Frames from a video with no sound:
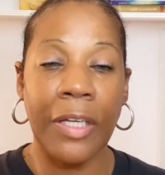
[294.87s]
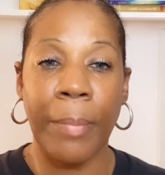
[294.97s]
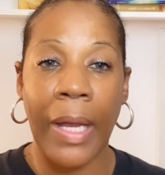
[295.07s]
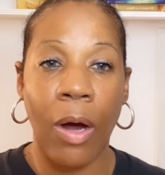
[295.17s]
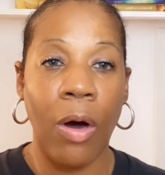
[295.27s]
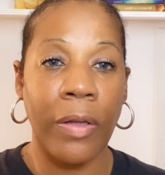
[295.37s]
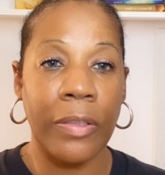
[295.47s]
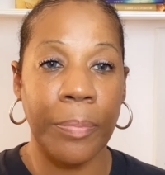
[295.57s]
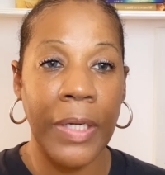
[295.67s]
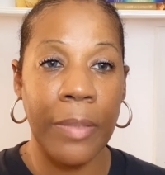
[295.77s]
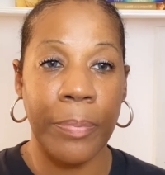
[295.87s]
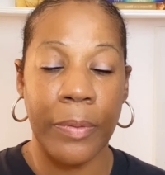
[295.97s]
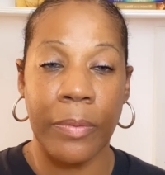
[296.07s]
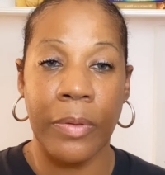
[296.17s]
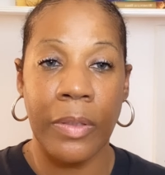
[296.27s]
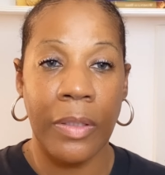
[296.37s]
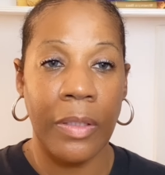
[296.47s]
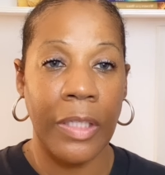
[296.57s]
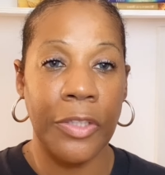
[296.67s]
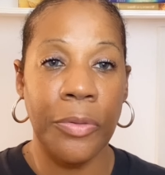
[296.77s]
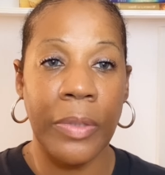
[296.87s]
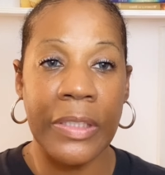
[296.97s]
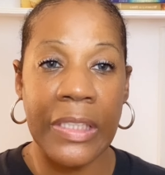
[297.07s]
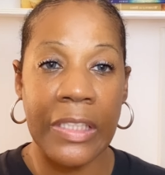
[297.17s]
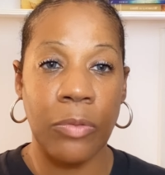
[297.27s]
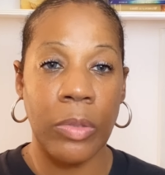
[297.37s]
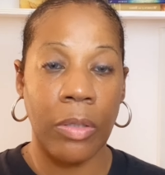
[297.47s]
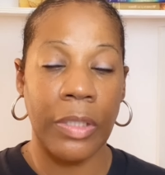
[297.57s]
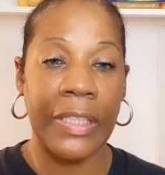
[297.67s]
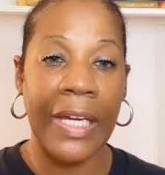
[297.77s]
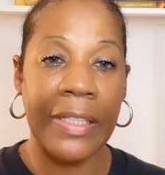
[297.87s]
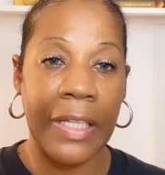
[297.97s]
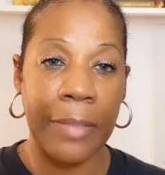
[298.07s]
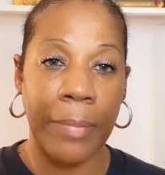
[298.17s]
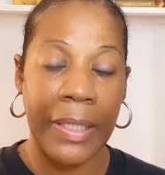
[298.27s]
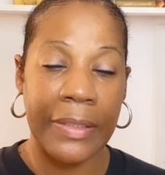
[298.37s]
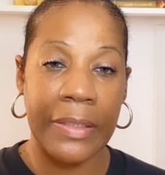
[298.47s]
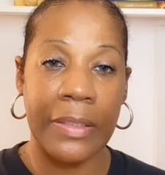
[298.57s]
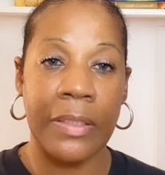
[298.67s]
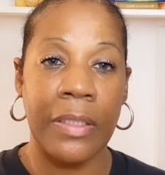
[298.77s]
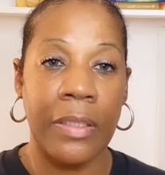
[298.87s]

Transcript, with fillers: about all the people that you are dealing with on a day to day basis